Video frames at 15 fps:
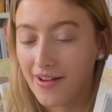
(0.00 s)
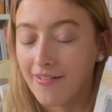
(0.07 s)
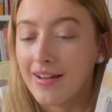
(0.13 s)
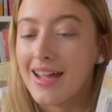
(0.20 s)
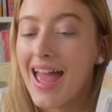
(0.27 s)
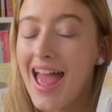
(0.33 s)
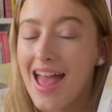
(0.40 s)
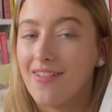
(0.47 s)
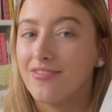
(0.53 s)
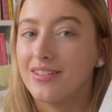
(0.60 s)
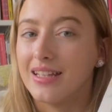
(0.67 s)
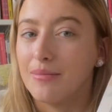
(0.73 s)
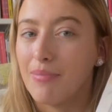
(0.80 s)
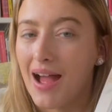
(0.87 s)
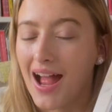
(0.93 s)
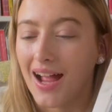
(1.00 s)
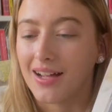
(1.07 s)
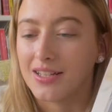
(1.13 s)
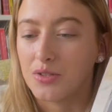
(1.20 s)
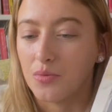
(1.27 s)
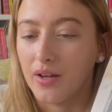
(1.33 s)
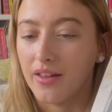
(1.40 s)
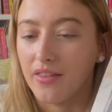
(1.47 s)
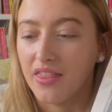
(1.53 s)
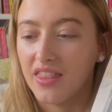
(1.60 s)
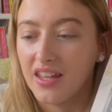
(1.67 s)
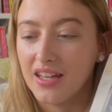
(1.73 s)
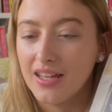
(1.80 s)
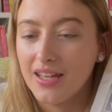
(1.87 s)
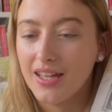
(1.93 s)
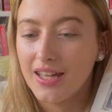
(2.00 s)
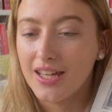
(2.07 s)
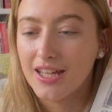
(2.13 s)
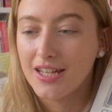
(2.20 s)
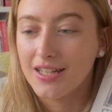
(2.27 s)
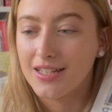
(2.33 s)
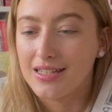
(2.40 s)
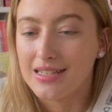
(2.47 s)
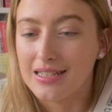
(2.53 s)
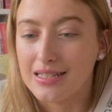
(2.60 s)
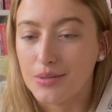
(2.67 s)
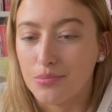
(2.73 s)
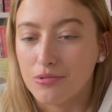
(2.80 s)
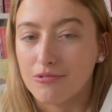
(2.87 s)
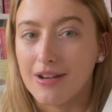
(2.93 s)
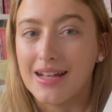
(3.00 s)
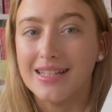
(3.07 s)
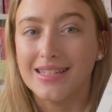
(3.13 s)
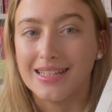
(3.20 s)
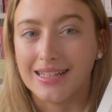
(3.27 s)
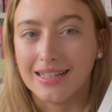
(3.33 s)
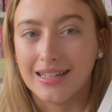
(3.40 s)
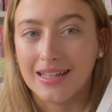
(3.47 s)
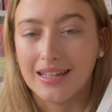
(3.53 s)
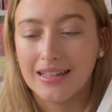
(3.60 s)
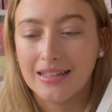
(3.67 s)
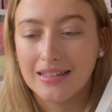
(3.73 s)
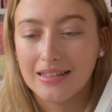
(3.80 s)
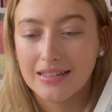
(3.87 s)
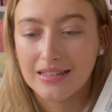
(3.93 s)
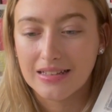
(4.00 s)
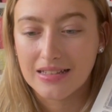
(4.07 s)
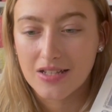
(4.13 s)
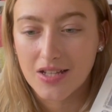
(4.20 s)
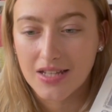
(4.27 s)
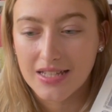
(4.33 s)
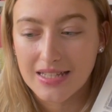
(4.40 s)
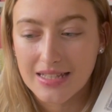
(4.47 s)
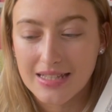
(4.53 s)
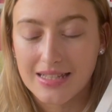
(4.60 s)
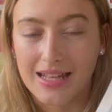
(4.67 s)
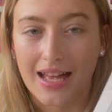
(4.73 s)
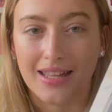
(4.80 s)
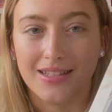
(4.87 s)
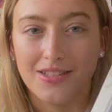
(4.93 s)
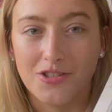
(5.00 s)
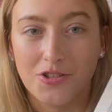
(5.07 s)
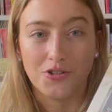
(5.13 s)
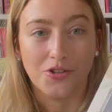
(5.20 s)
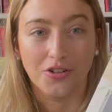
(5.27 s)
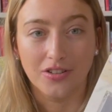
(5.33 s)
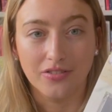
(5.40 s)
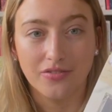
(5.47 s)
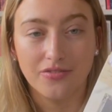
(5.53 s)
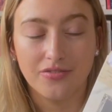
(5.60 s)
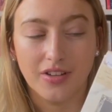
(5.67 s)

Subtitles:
heavily packed with depressing, sad stuff.